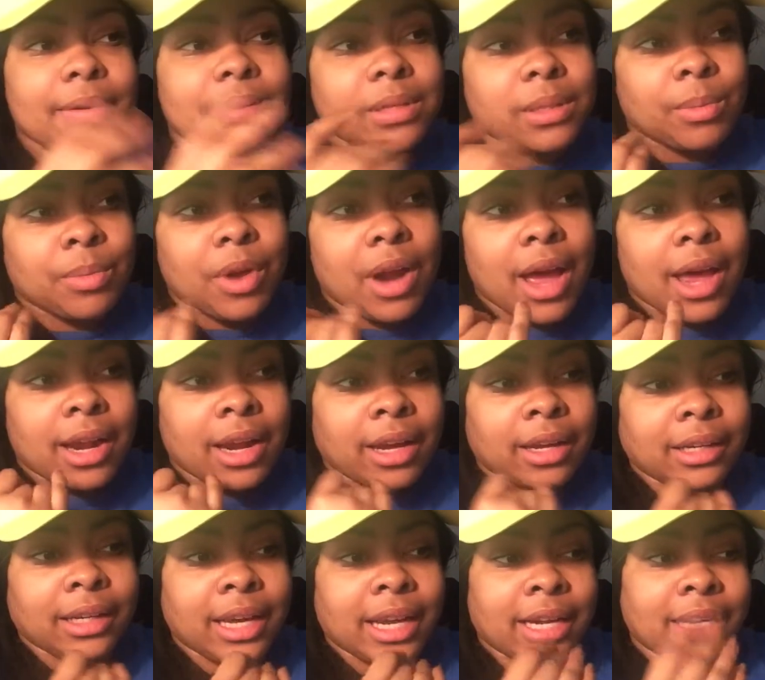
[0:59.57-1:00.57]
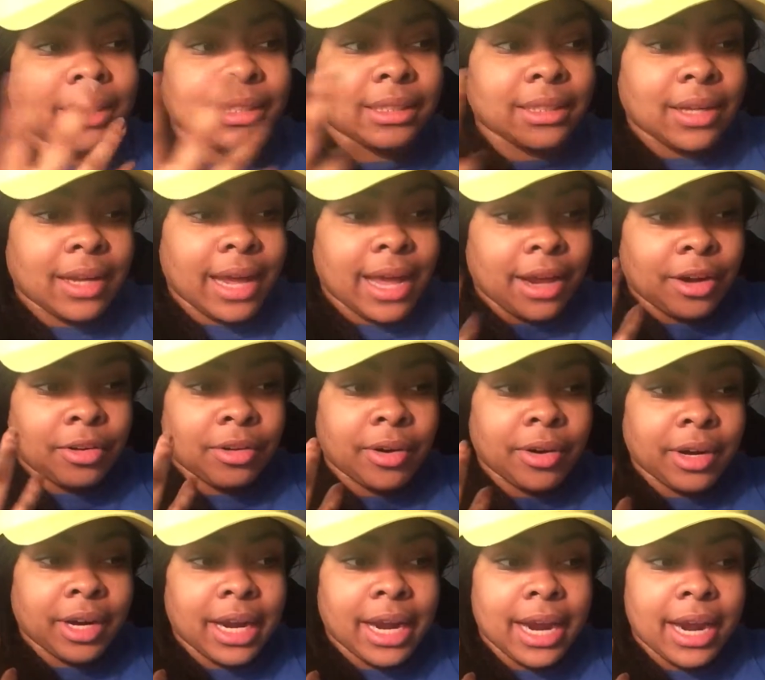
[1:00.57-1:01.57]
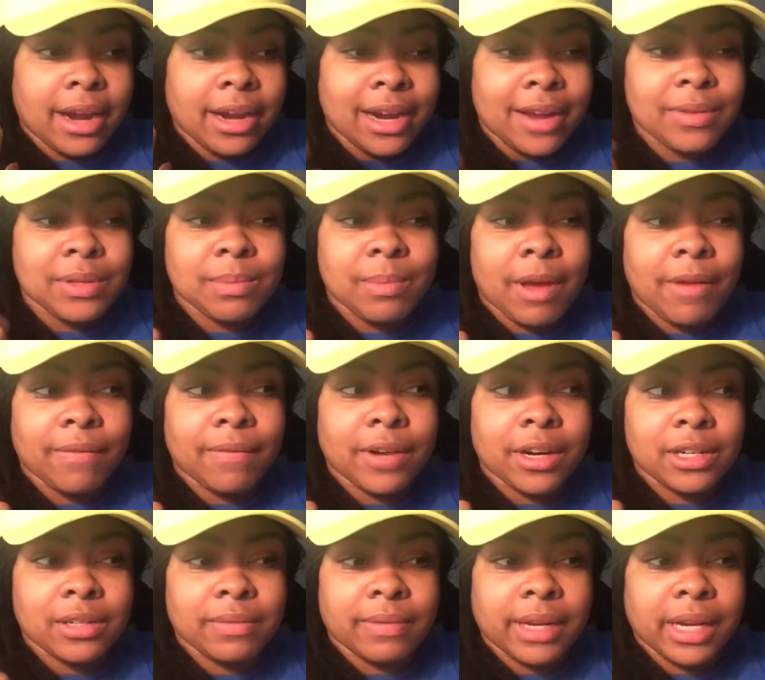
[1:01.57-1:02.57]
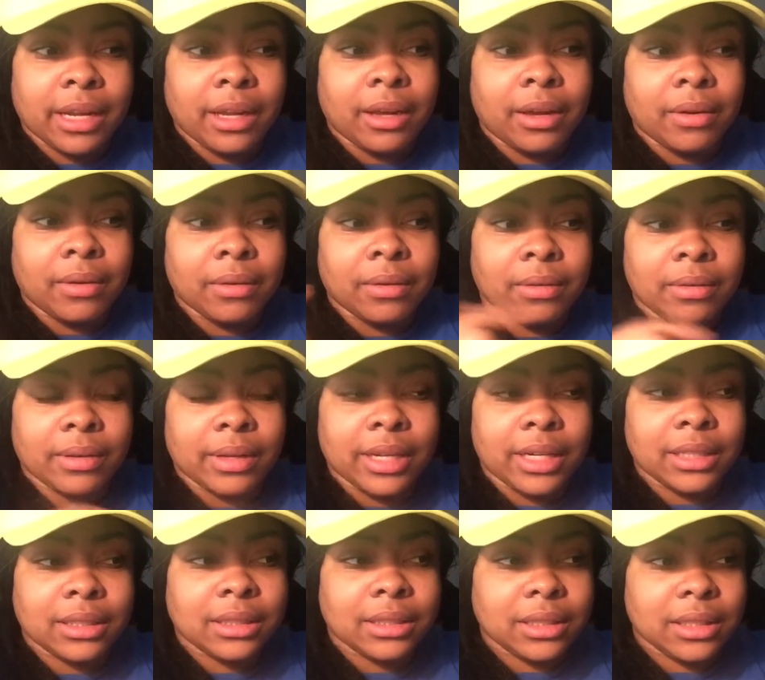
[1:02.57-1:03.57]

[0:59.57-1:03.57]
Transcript: it was a product, and it's on how to grow your hair. That was my first video, and it's